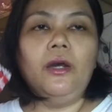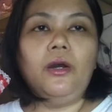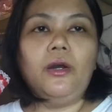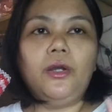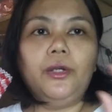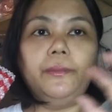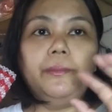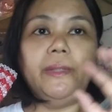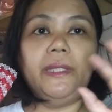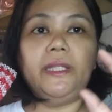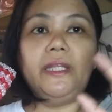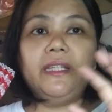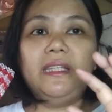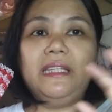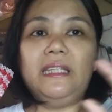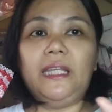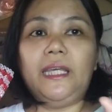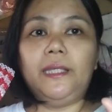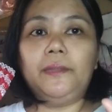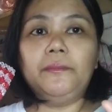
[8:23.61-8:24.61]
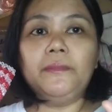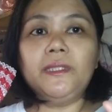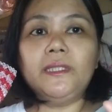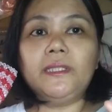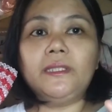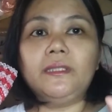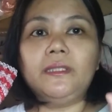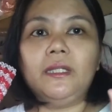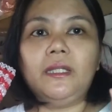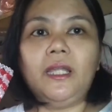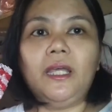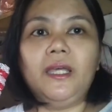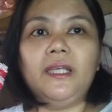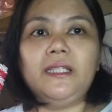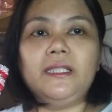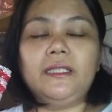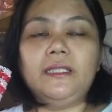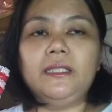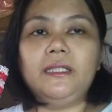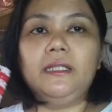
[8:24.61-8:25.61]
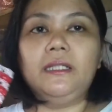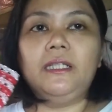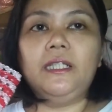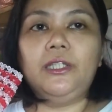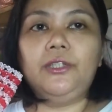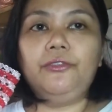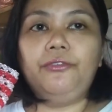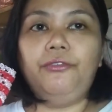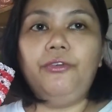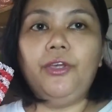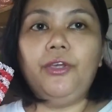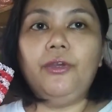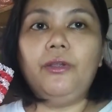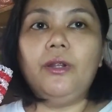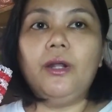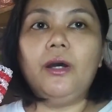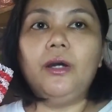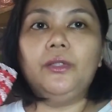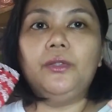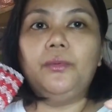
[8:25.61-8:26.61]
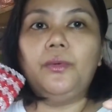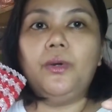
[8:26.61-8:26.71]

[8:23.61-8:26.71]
or beaded names that I still need to figure out